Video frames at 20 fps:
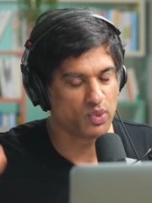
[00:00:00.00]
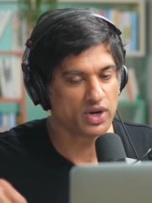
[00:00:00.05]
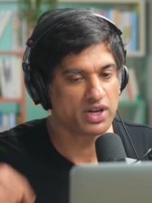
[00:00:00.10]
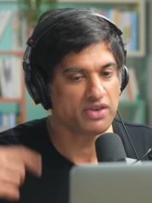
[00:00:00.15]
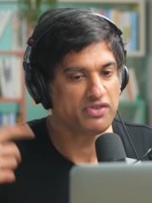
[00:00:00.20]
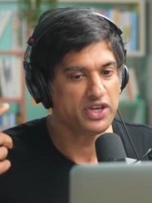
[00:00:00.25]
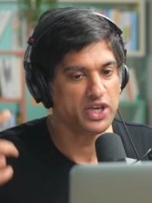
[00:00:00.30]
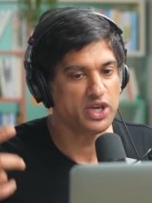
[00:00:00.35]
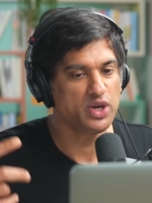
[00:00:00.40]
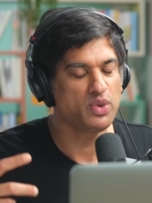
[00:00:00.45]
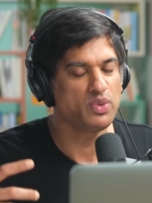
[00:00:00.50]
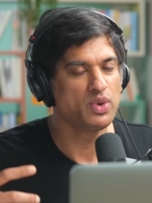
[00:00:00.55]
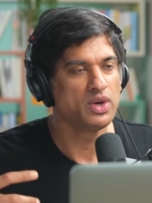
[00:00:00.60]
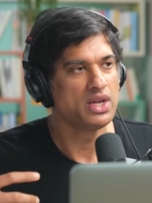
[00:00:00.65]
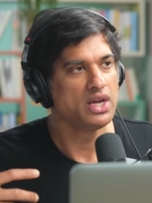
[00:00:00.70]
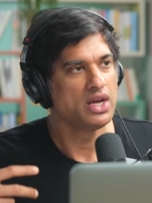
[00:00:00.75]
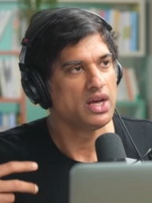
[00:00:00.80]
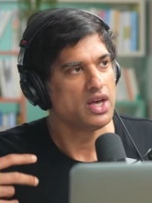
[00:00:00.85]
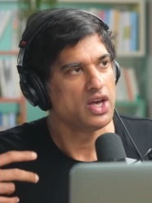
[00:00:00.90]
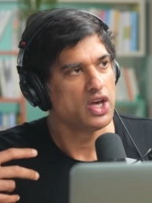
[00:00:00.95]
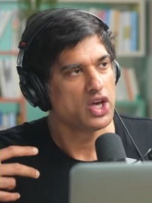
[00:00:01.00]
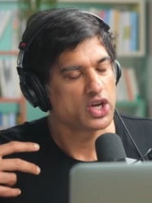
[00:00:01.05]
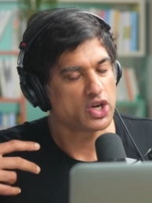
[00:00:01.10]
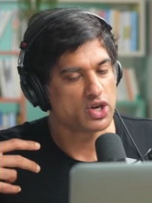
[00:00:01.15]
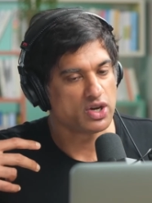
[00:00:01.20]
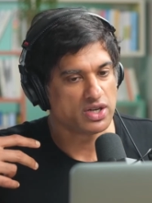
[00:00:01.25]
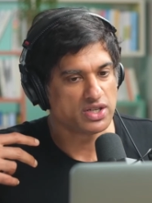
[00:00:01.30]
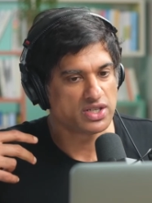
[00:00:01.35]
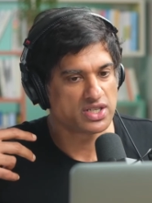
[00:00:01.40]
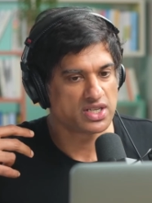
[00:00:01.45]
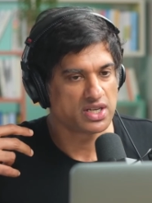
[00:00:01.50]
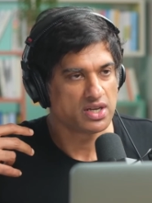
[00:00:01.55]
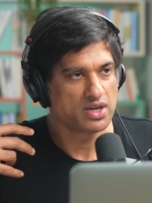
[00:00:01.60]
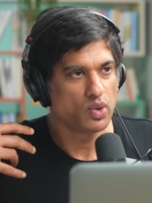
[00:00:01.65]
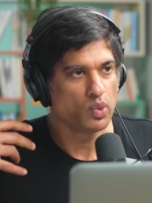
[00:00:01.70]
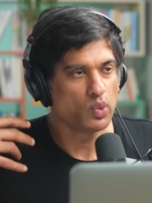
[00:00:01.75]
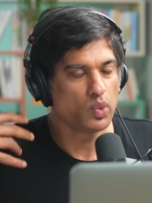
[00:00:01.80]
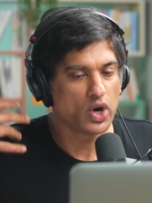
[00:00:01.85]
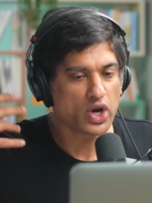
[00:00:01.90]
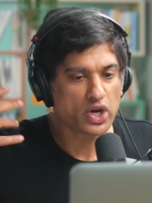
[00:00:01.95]
What if you could
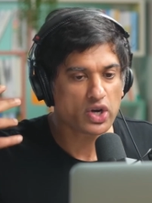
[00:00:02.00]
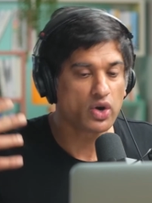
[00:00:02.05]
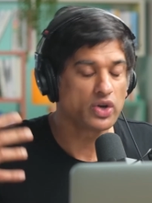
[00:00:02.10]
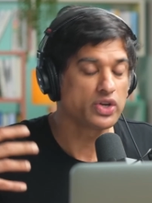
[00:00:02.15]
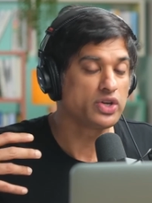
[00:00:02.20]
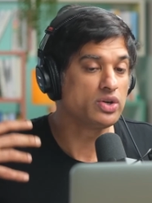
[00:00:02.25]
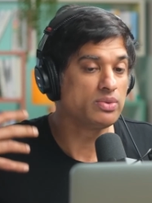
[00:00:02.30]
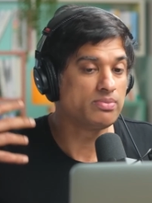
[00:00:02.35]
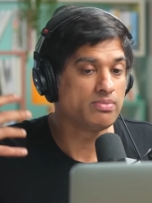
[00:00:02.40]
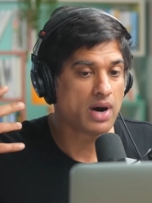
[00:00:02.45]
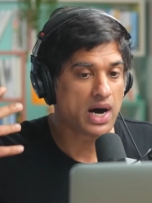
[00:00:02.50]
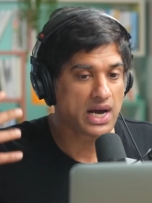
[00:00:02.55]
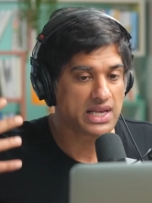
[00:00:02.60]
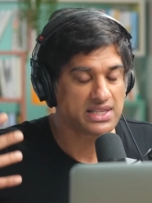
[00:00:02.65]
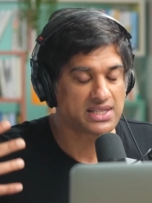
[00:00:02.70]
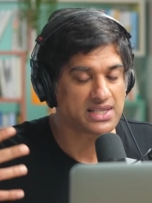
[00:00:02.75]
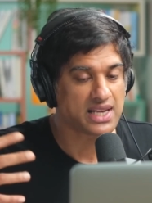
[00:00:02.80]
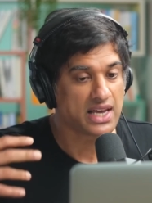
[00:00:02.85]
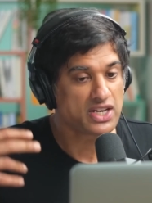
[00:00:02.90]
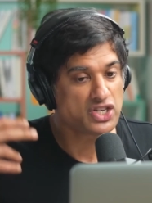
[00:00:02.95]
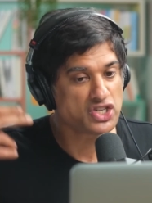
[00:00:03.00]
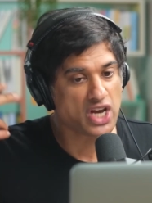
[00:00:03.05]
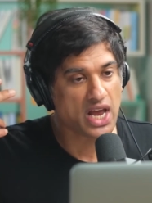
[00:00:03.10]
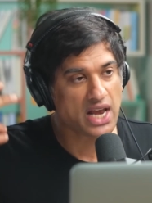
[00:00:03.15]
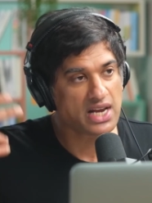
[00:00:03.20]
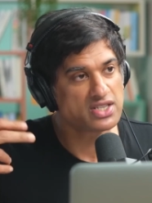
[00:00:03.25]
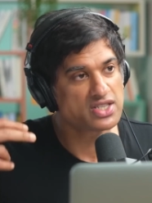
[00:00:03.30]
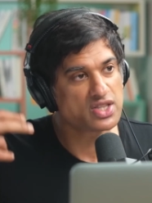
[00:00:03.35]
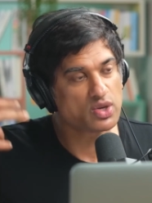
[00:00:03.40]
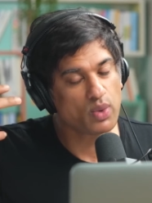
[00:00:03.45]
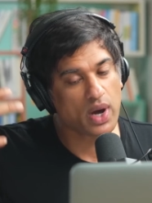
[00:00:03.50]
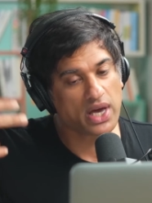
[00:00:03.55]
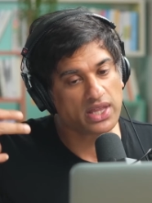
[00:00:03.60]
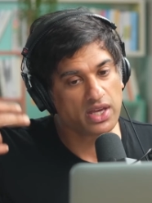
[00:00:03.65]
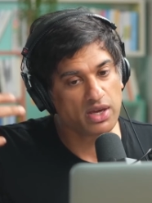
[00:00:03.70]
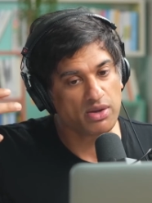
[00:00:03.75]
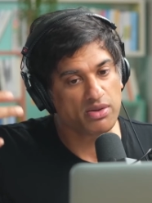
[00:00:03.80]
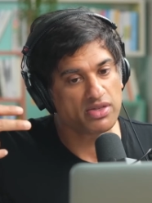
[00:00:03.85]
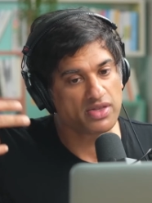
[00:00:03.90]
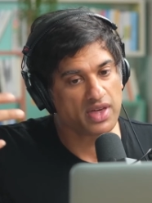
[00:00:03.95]
work on your mindset and change the way
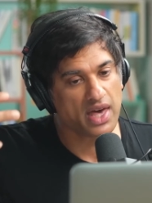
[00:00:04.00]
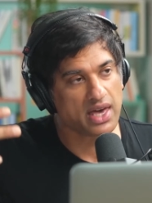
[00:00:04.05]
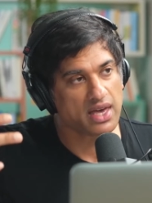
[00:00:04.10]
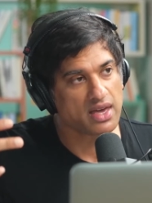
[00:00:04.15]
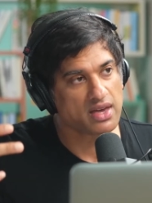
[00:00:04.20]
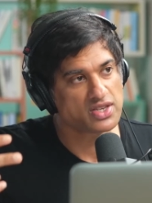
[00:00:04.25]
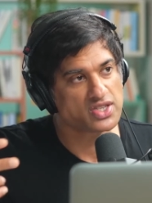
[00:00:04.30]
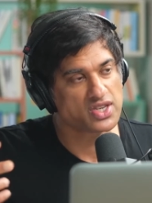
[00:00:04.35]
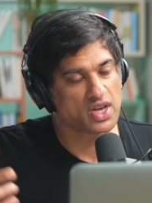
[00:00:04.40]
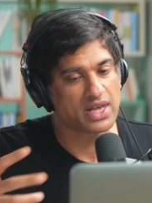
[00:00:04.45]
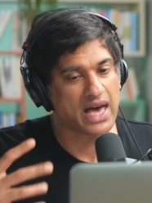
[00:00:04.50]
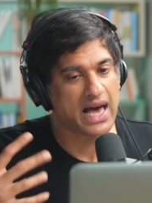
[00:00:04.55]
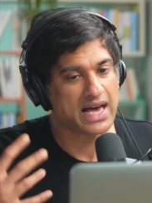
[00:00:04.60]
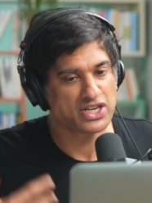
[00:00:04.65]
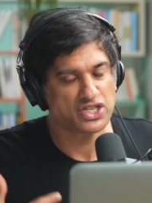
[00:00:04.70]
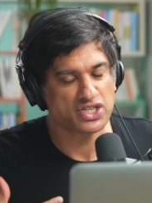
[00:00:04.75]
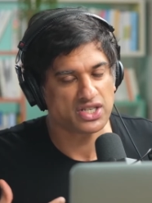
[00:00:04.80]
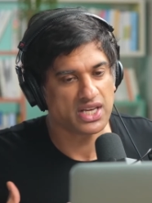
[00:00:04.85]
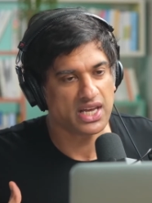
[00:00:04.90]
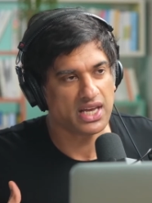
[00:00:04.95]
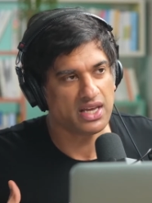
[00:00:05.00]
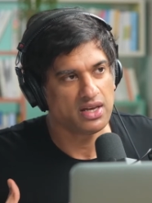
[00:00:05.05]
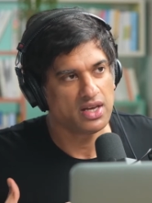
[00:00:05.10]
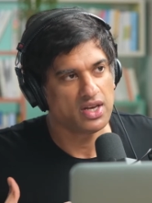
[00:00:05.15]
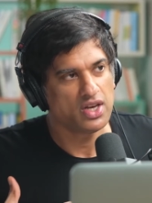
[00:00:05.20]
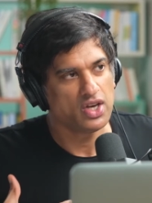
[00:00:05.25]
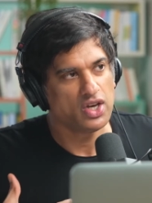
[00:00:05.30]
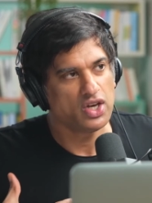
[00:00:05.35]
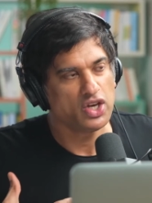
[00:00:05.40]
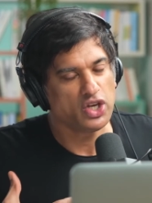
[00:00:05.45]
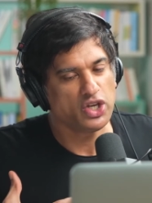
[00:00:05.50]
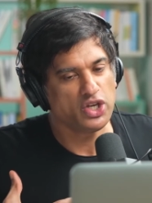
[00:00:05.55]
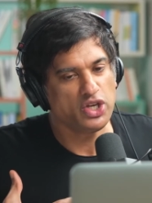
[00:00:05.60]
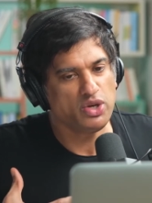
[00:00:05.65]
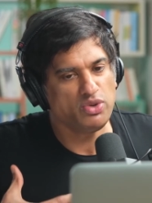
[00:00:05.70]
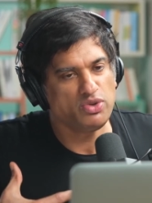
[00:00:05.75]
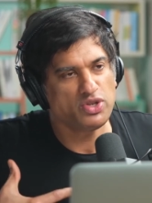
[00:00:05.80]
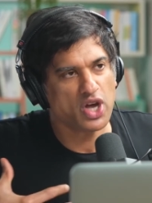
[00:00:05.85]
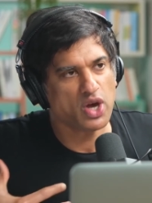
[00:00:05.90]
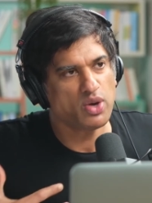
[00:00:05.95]
that you think so that actually
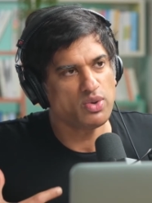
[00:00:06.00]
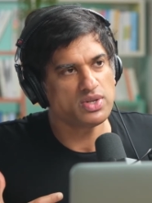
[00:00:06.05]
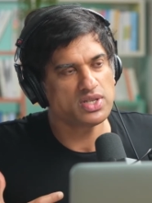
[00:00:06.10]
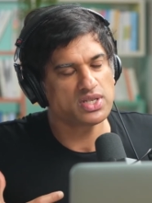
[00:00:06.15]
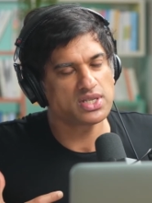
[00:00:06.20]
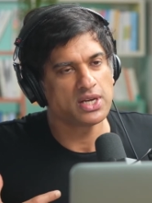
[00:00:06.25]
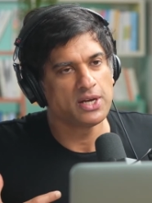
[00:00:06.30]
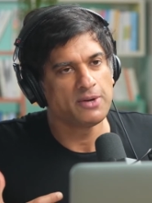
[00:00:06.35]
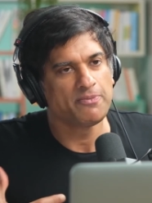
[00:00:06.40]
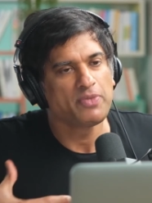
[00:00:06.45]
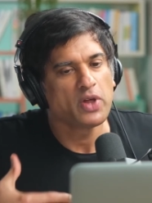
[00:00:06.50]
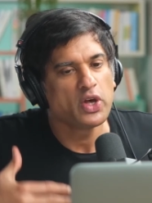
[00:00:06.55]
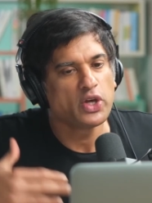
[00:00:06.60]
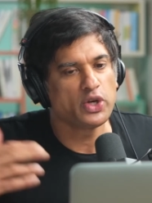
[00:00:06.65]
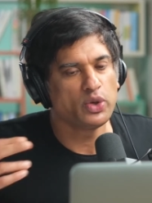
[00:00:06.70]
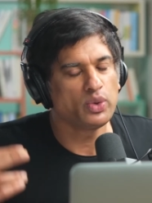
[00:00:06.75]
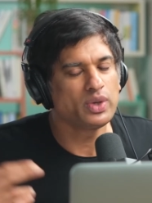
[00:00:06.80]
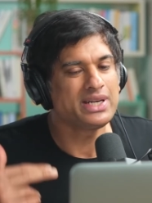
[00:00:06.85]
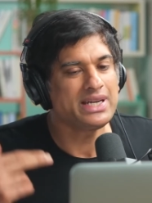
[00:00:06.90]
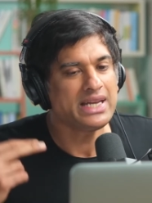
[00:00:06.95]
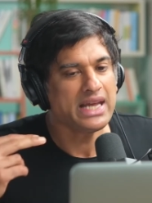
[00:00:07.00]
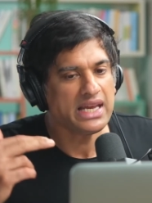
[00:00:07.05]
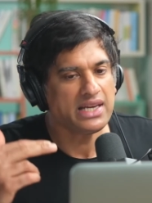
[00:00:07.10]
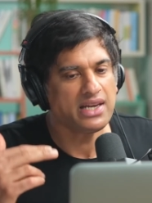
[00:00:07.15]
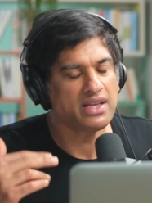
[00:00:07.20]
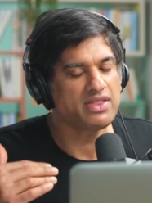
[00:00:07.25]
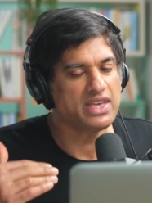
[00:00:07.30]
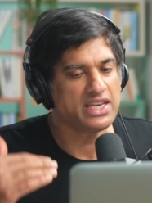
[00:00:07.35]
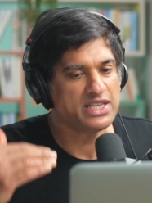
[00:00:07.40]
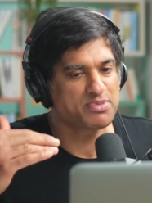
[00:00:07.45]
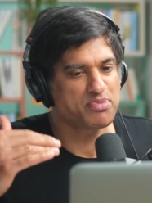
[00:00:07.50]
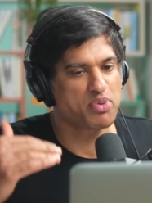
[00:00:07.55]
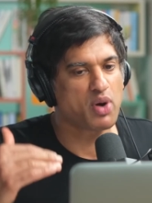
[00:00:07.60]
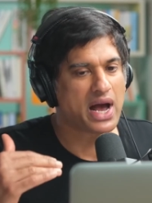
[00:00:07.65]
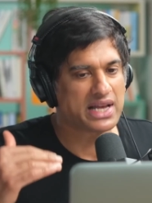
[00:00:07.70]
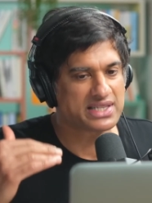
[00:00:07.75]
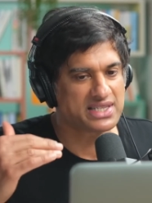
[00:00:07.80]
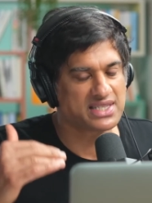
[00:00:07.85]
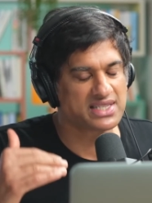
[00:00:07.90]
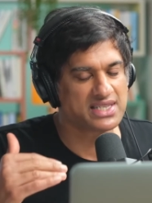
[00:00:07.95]
you're needing these
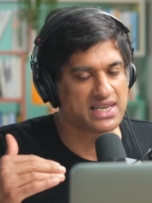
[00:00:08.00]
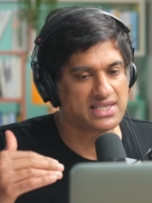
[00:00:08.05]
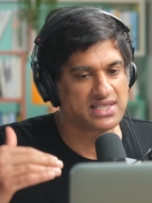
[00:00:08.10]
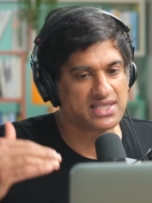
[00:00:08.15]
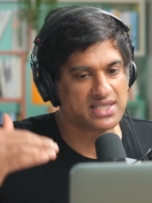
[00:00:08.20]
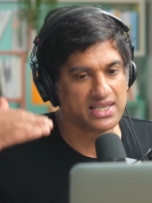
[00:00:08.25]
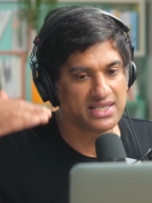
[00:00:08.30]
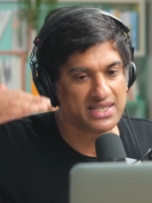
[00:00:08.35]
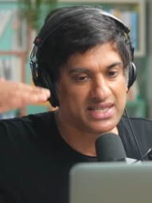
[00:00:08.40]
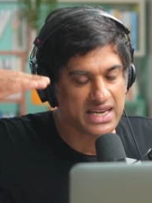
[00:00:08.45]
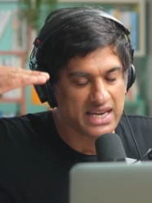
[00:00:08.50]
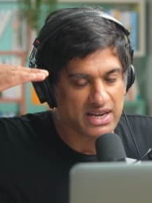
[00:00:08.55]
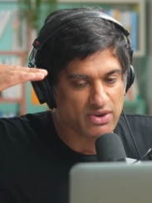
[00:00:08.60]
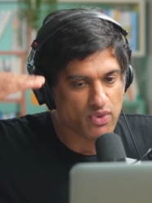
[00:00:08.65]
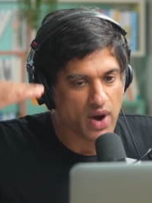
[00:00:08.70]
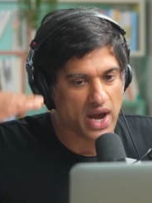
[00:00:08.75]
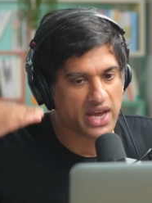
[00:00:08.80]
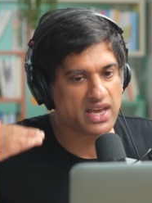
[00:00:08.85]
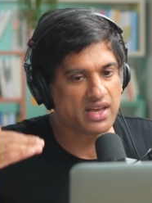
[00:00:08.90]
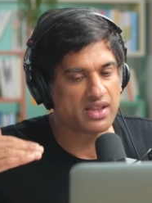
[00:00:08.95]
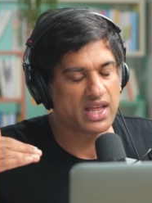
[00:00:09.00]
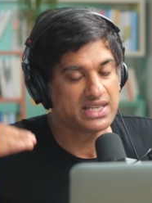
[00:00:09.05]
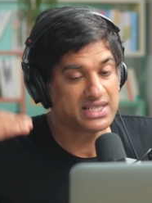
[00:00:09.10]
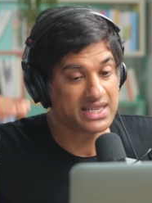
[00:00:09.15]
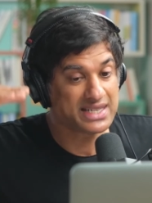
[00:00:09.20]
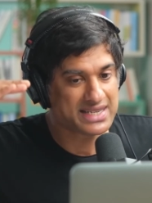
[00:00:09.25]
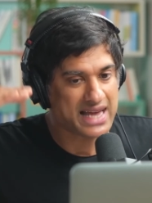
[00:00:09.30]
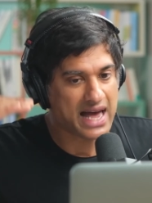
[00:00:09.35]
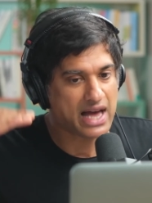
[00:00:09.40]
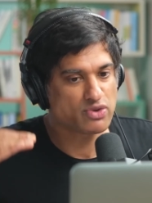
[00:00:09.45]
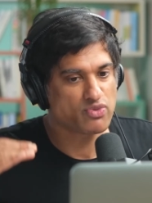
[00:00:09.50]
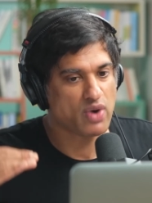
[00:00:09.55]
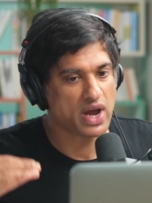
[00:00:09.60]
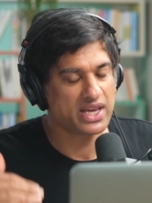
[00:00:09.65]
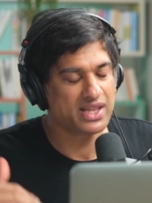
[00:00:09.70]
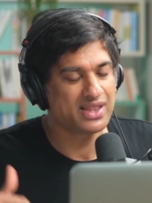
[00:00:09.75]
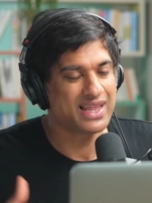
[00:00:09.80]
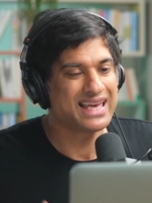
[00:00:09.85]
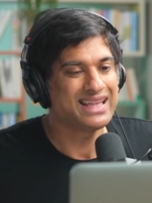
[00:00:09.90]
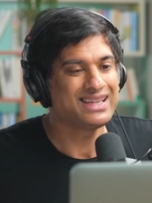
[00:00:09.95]
practices to deregulate, to
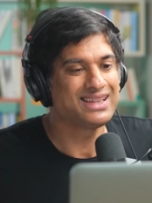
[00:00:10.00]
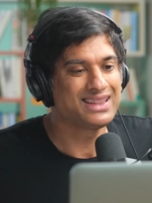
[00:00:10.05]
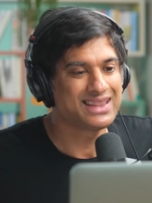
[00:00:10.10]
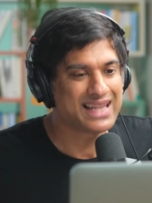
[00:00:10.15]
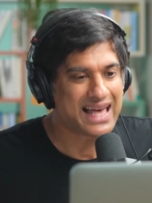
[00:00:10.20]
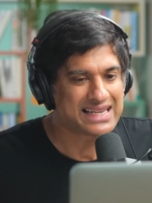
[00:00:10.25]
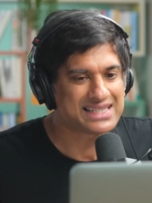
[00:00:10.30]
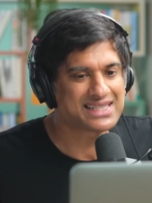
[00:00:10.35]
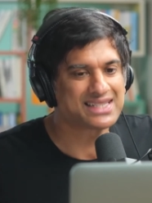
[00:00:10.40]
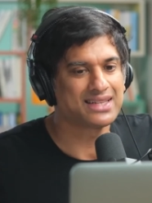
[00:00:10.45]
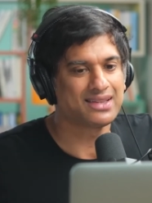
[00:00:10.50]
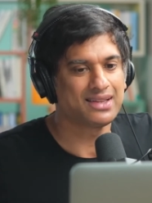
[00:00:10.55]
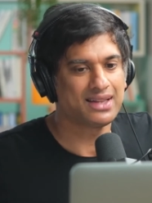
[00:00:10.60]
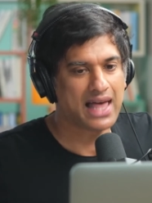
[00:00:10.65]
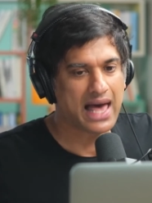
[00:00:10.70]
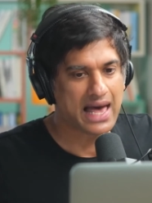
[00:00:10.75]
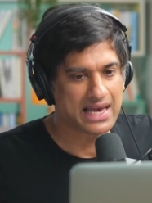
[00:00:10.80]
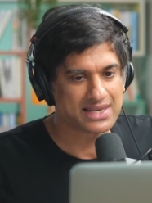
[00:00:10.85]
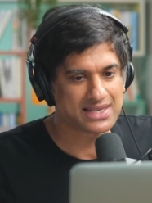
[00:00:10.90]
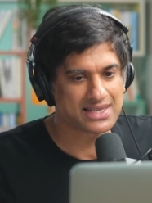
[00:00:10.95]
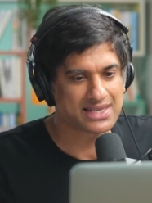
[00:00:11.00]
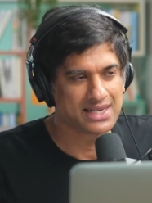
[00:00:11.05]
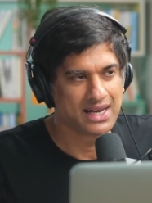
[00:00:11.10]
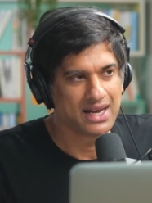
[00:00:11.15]
downregulate less and less?